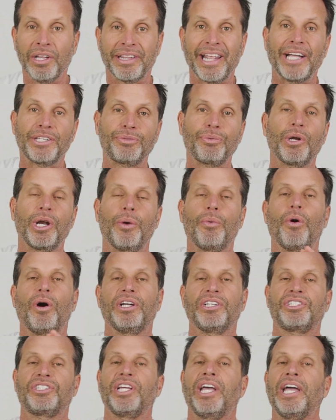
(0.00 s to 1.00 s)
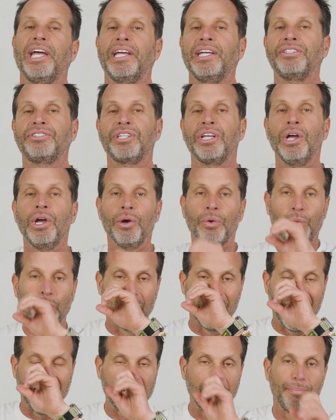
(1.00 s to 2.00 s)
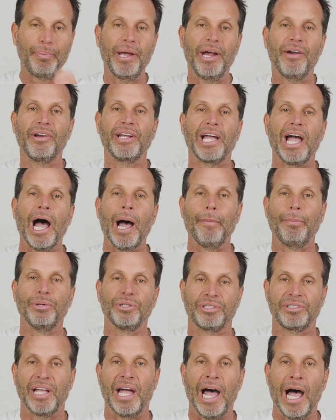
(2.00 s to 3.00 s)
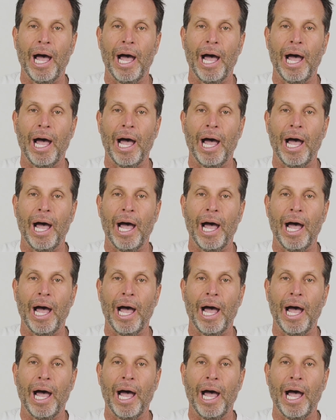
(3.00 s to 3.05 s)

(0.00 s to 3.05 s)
that's what I wanna say is we're not comparing apples to